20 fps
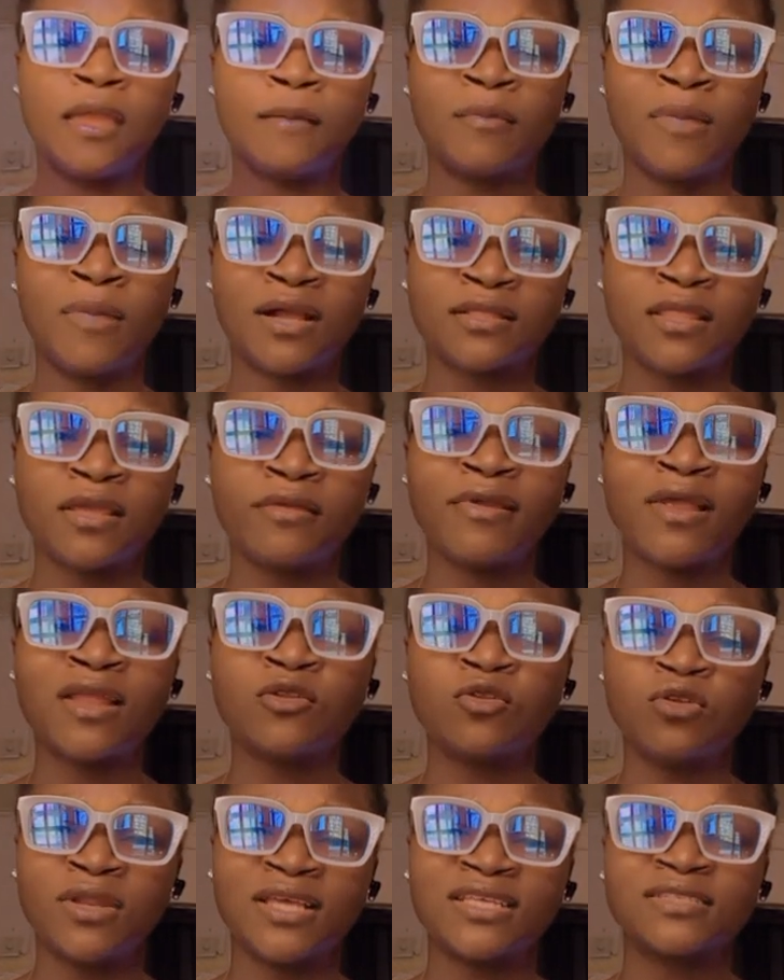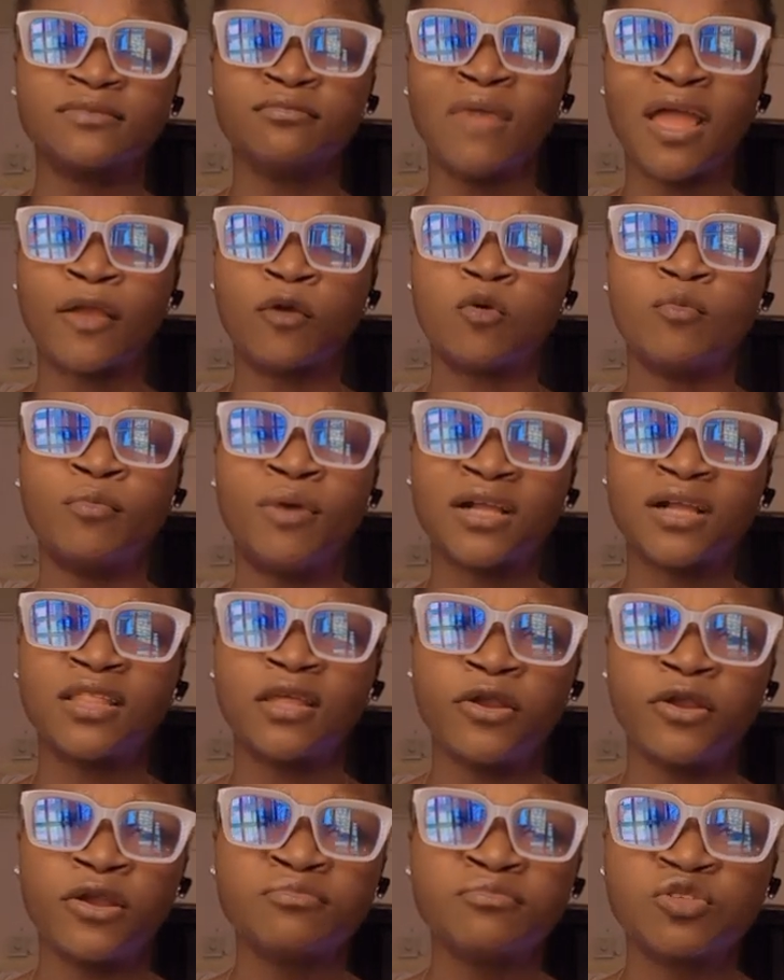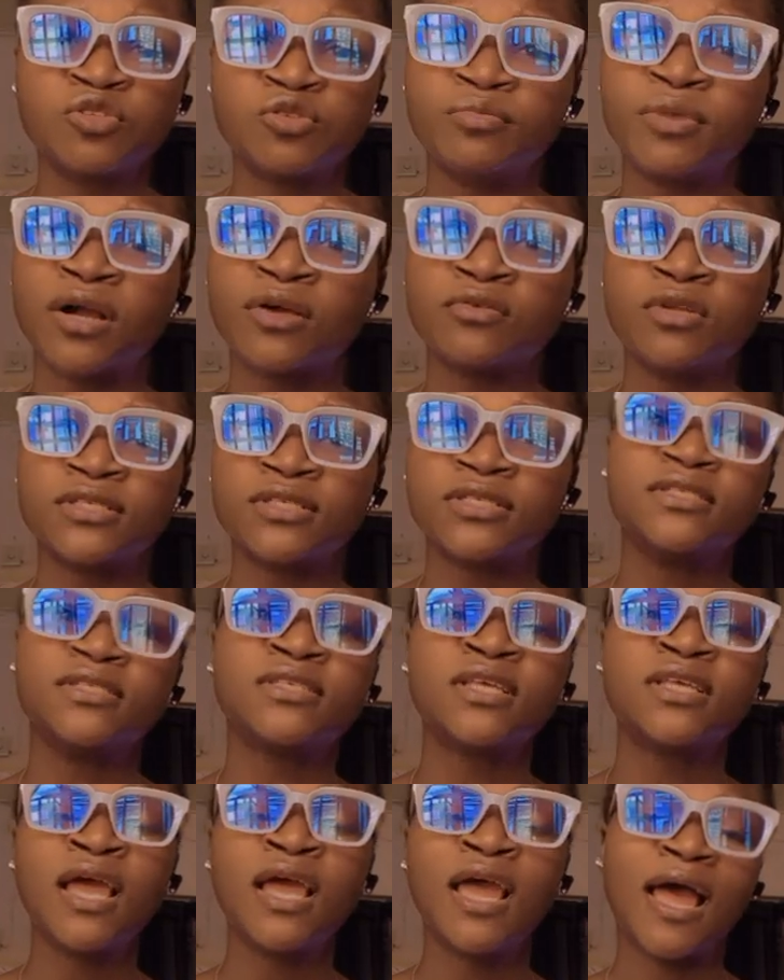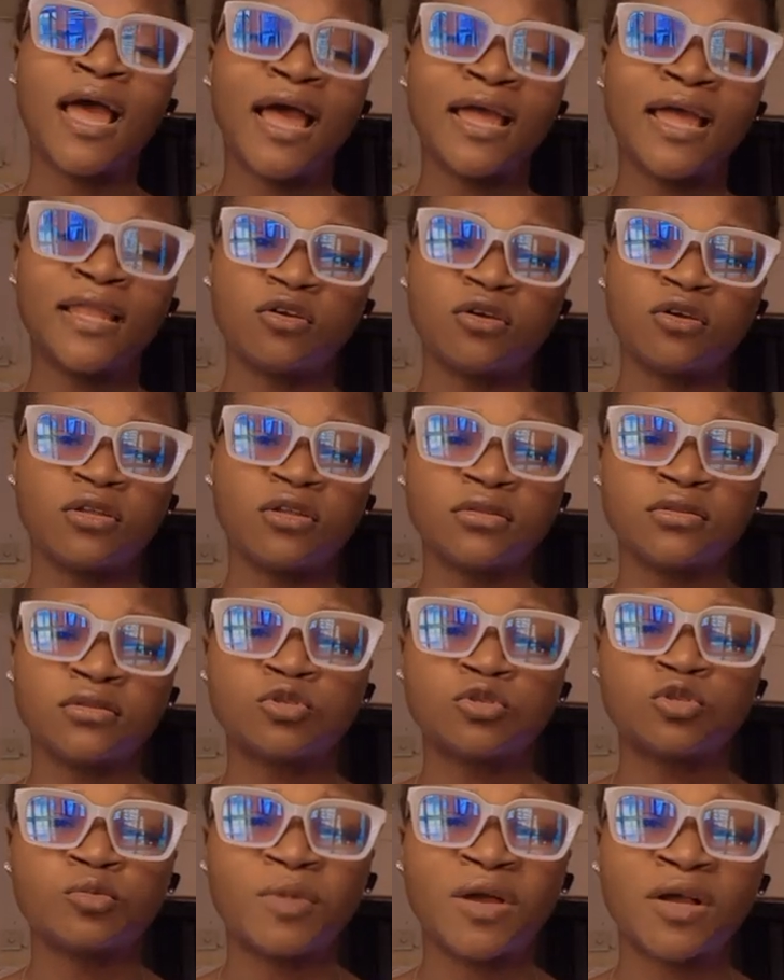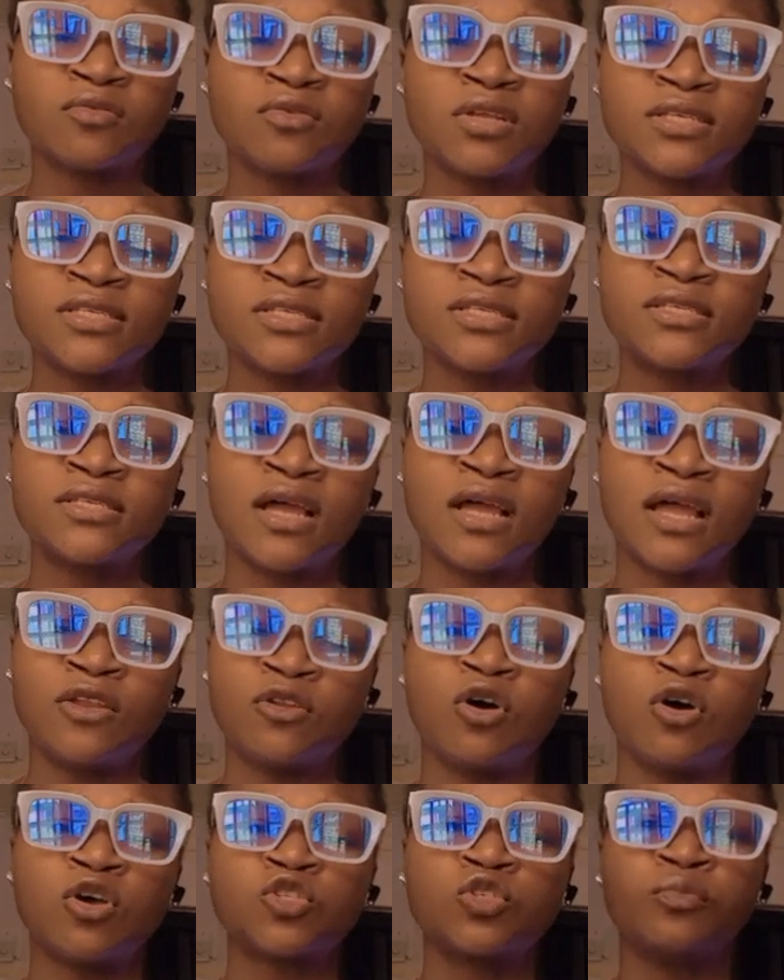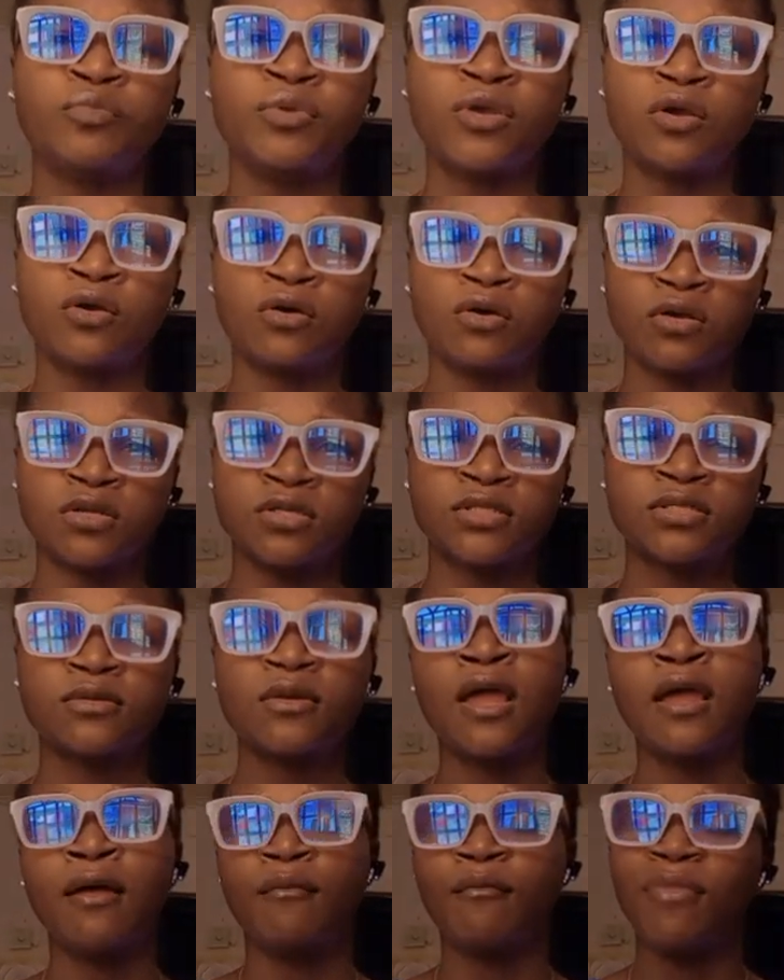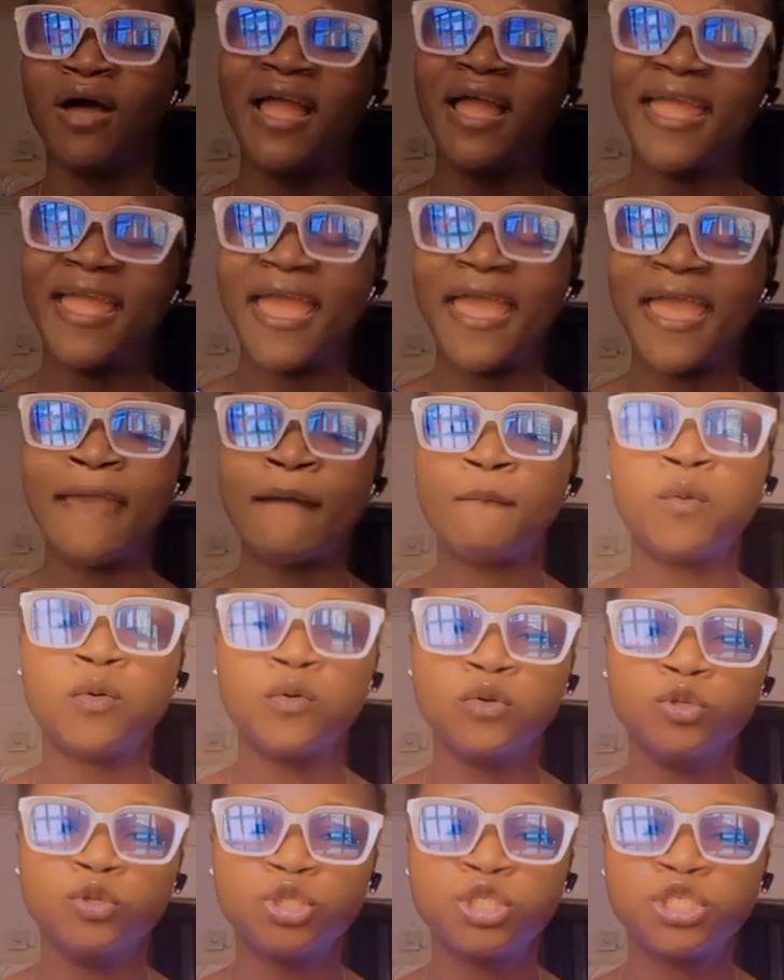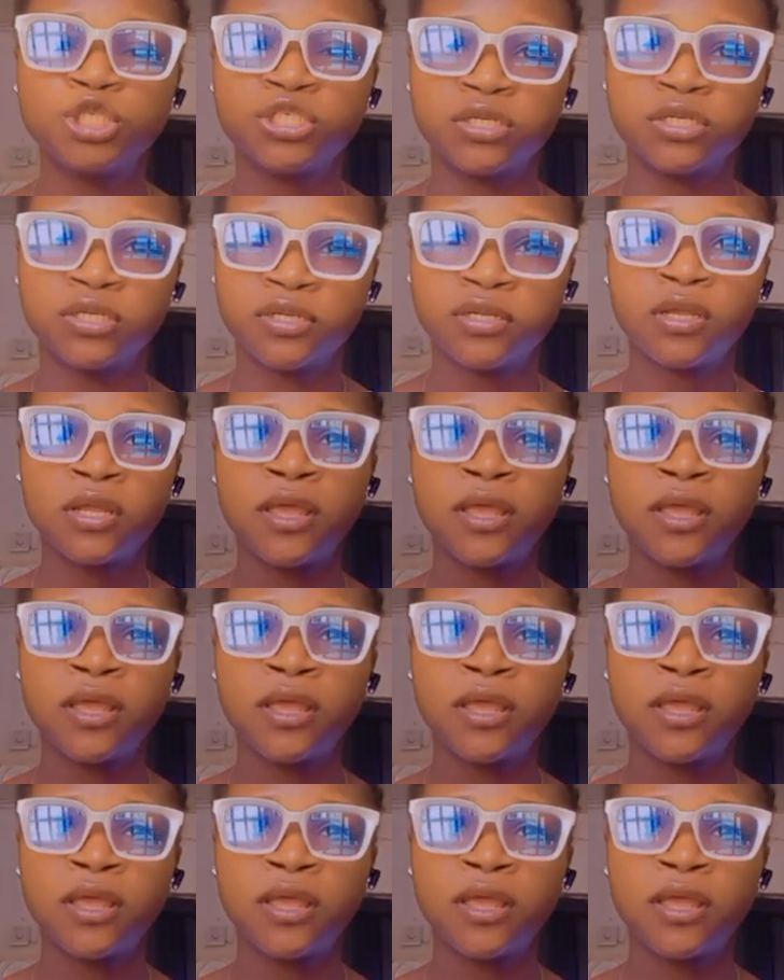bacteria known as Mycobacterium tuberculosis, and tuberculosis can also be caused by air pollution.